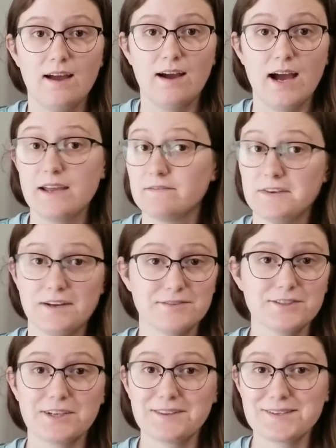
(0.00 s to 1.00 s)
I have never
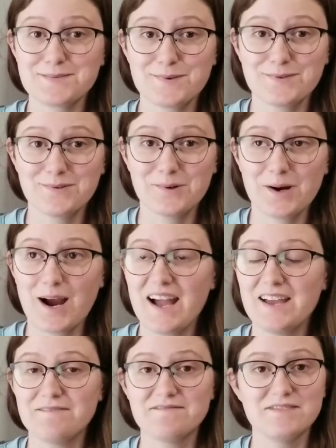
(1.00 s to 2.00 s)
done this before. I
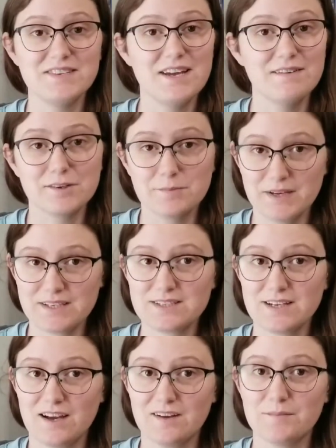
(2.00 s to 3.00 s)
have never messed
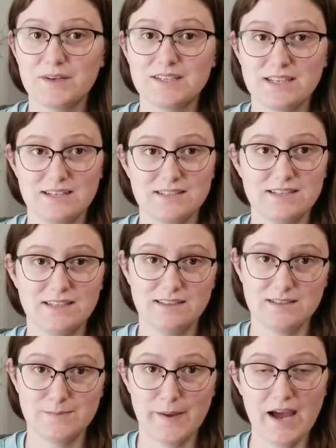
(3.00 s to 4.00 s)
up a test knit
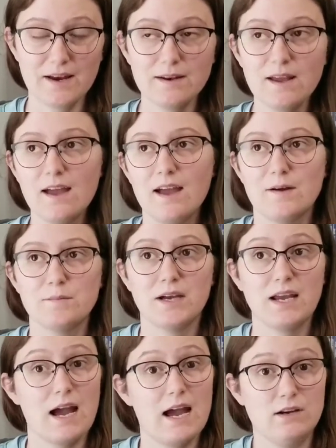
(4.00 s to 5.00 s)
this bad. I'm
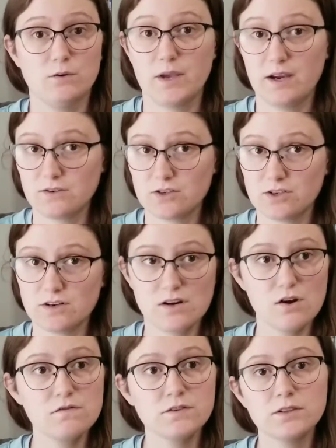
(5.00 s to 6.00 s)
like, I don't care to start it
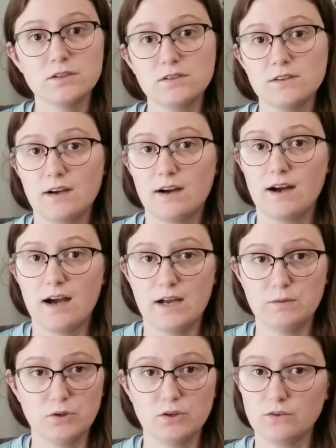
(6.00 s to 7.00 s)
over. I
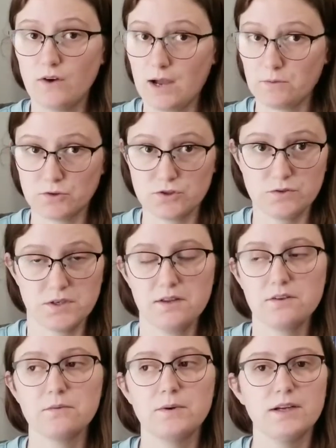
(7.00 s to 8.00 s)
will do
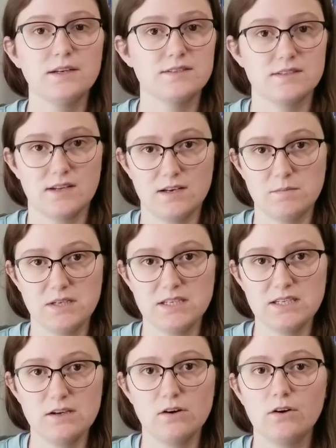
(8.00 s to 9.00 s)
another one. It's not a big
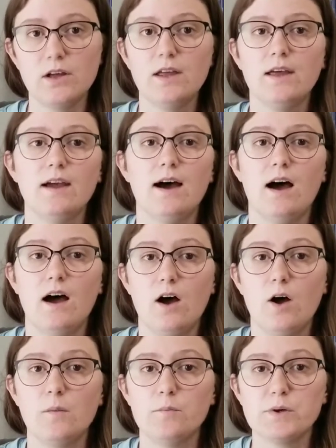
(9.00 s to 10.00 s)
deal.
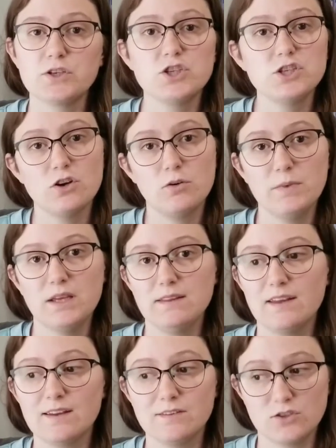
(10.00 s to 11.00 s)
But she told me
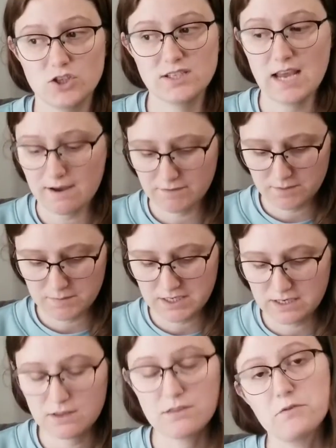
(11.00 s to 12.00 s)
that just having me
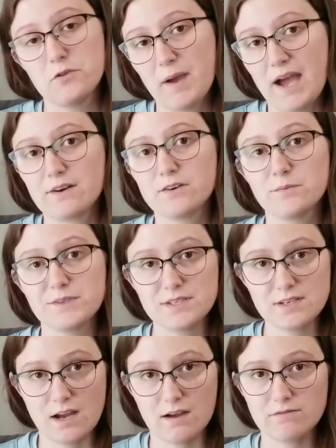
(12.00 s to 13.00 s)
knit through the pattern was
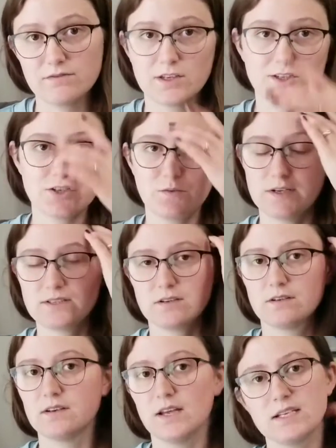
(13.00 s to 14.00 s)
enough, that she wasn't
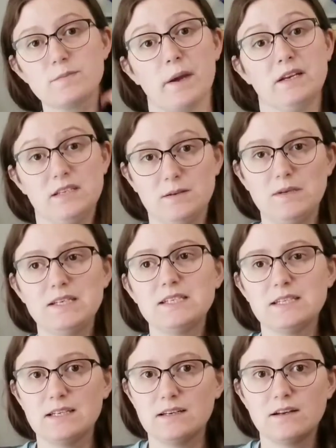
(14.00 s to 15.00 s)
expecting me to
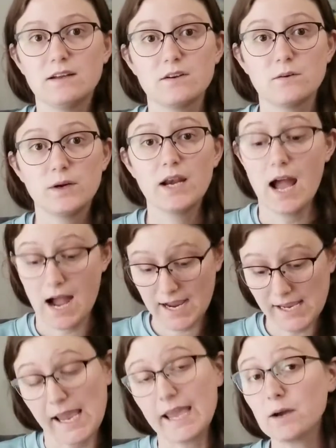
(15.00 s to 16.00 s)
knit another one.
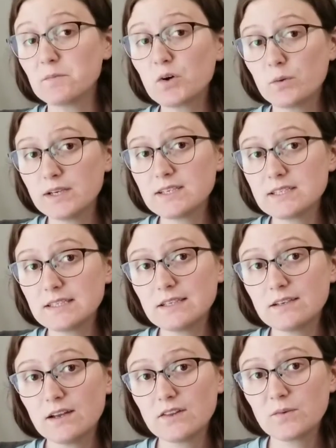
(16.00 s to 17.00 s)
I am going to knit
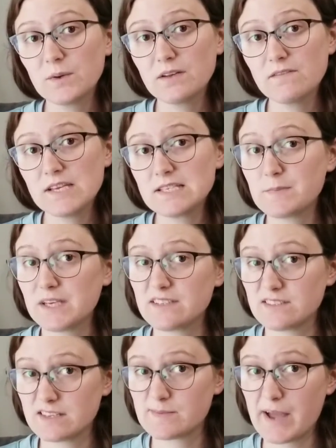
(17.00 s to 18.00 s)
another one of these because
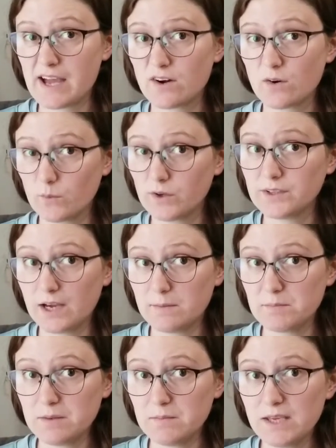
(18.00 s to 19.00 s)
this pattern will not
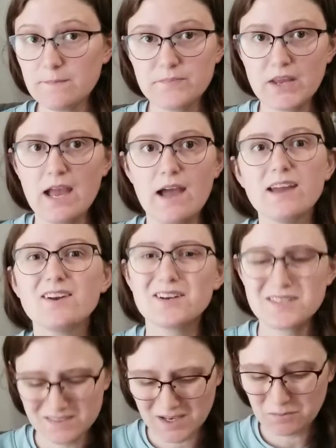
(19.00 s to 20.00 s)
beat me. And
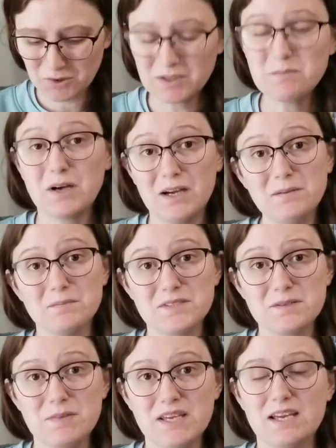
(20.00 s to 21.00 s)
honestly, I'm really bummed,
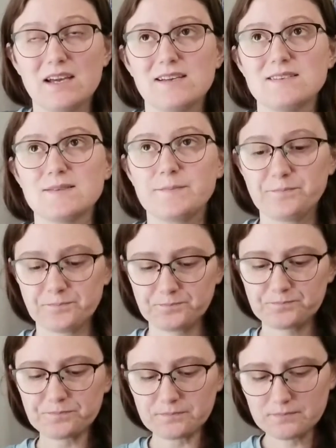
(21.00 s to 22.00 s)
because
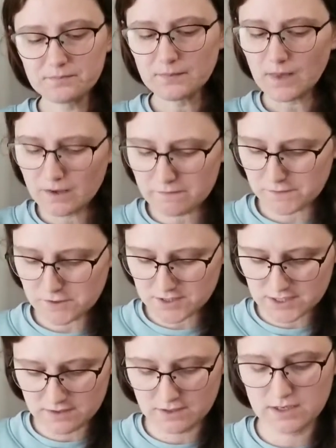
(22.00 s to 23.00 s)
at first
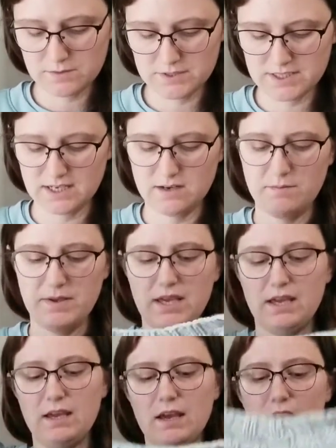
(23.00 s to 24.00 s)
I thought it was going to be,